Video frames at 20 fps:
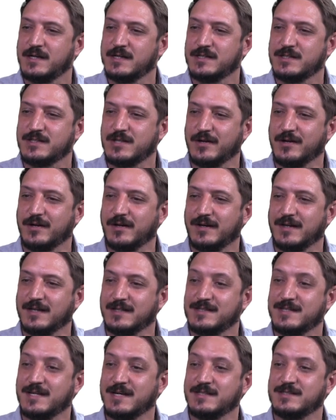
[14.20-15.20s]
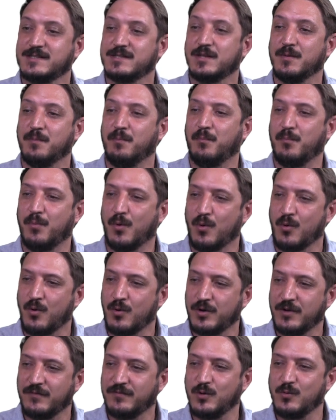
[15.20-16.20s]
So it says the
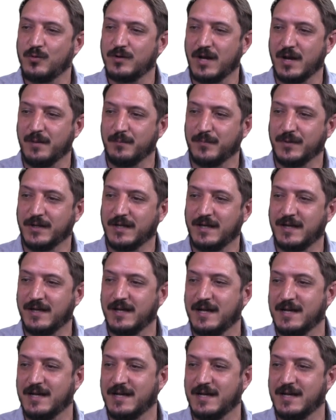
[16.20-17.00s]
board of your company